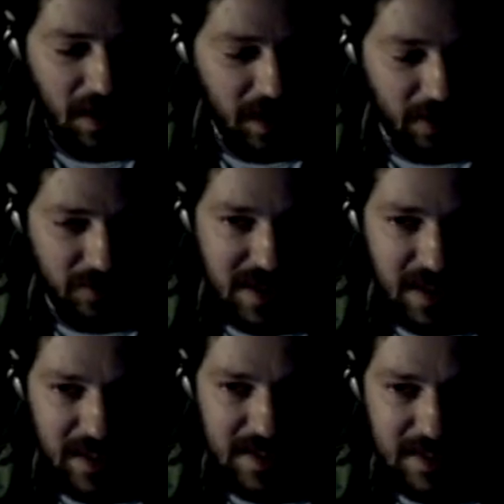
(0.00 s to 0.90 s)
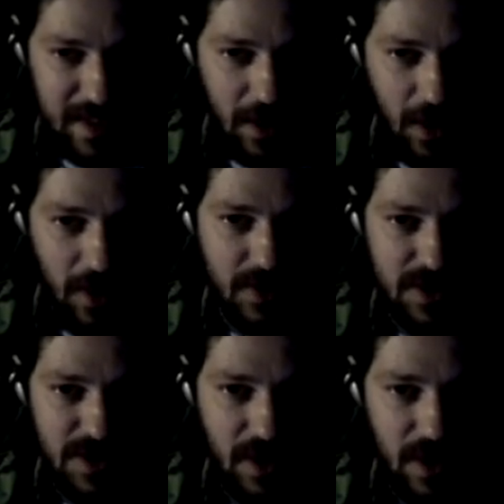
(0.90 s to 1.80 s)
off, and obviously it needs to get
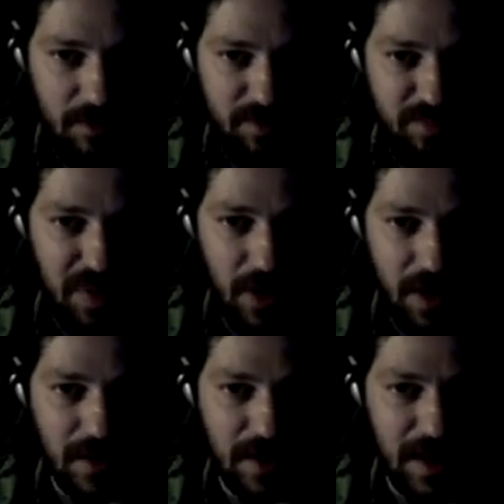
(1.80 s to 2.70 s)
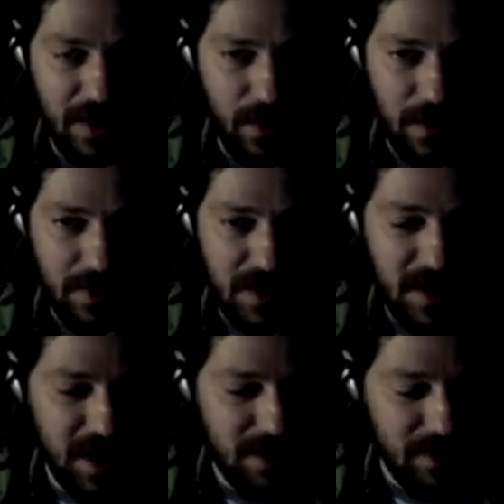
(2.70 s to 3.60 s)
hot to start pulling the
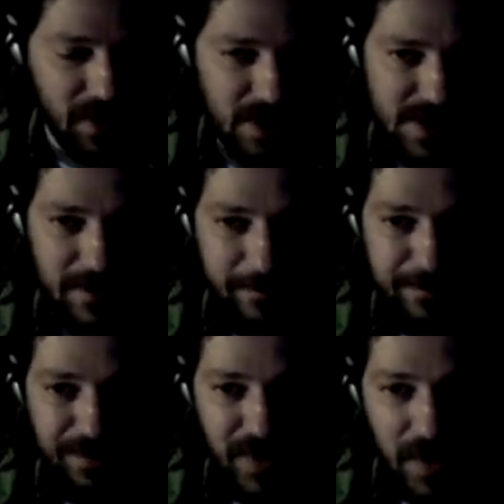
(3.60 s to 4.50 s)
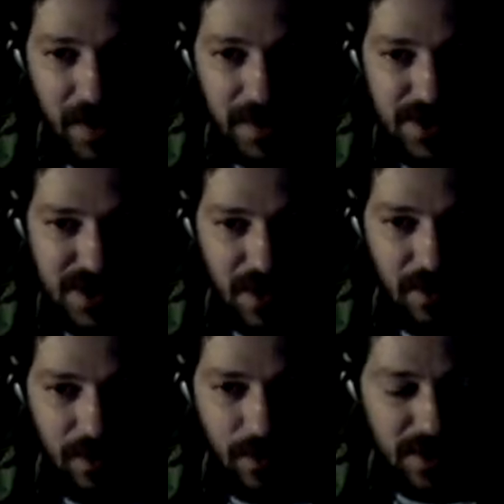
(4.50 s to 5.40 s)
liquid onto the atomizer.
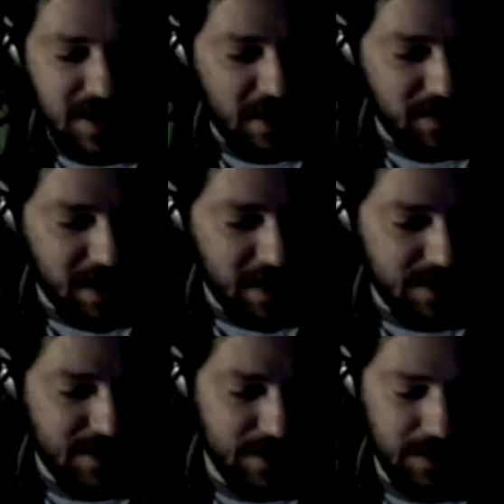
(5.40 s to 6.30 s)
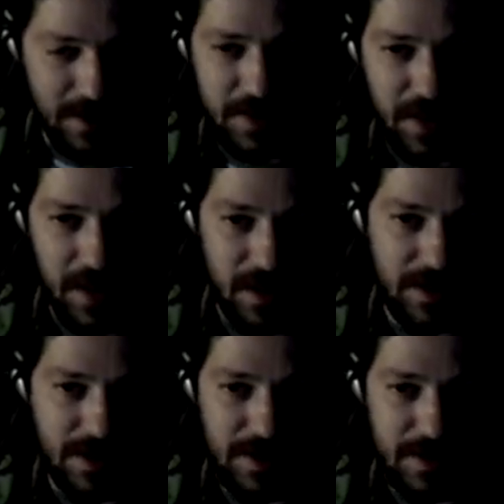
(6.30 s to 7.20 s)
So what's happening is that
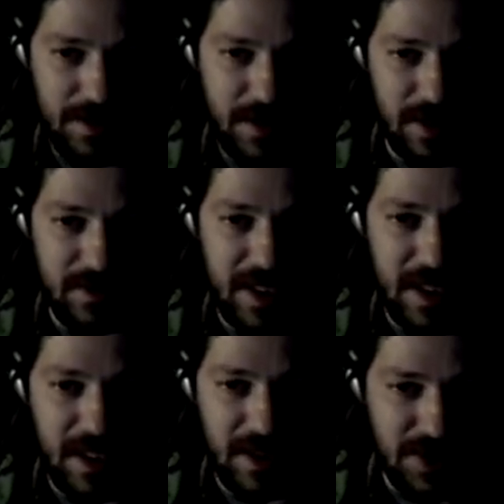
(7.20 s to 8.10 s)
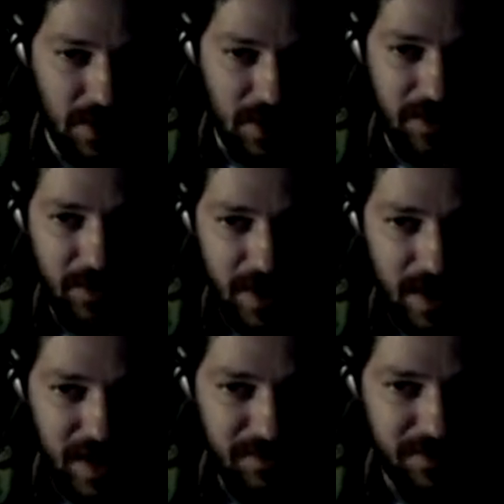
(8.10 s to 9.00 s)
it's, taking
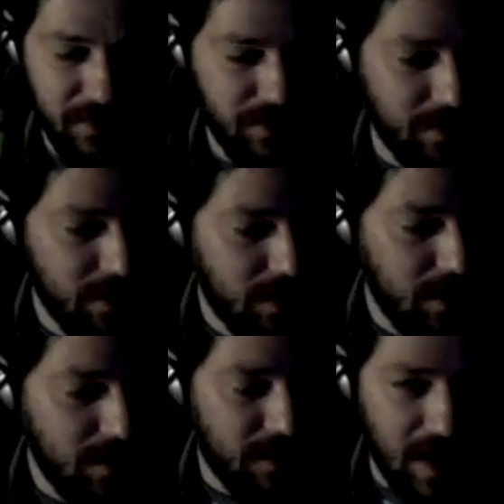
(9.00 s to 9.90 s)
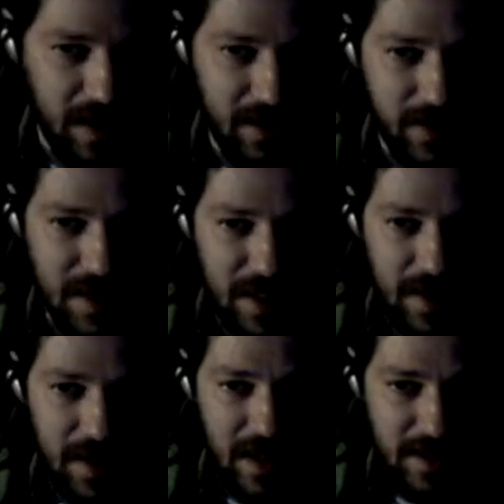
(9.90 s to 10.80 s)
time really for that
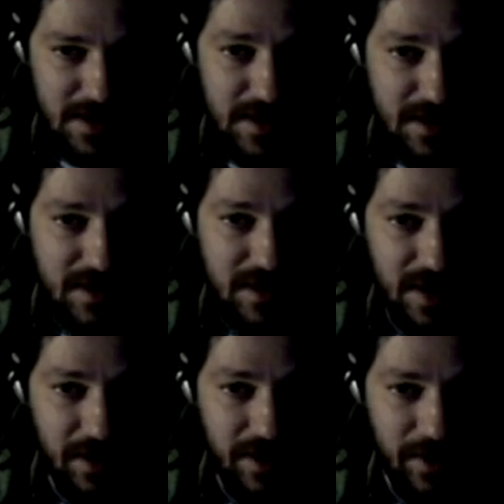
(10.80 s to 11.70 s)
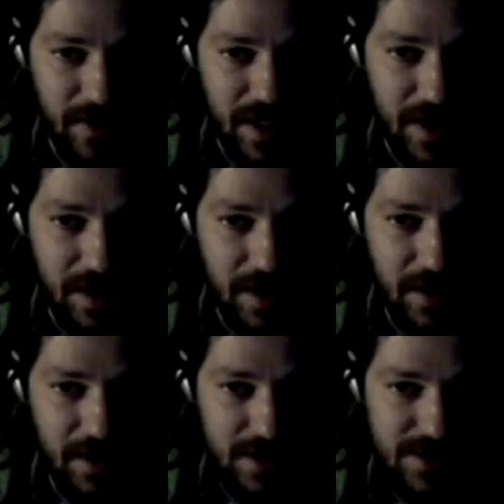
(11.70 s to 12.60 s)
liquid to get there. Hence, it's, you're only
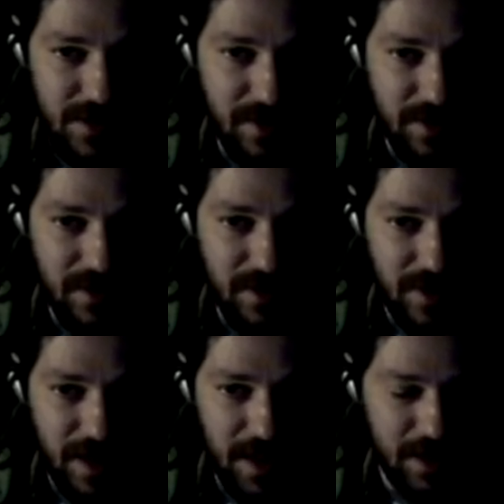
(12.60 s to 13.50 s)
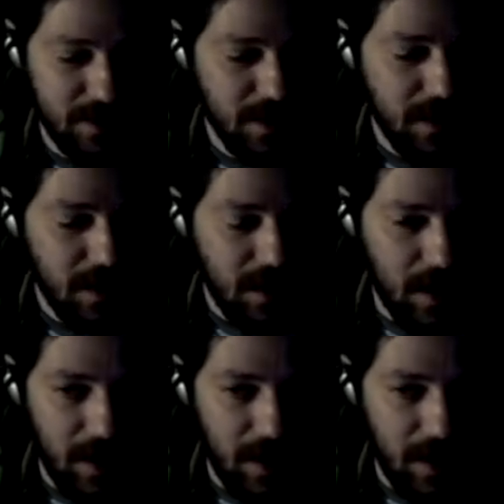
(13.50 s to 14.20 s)
getting a suck on the 3rd hit.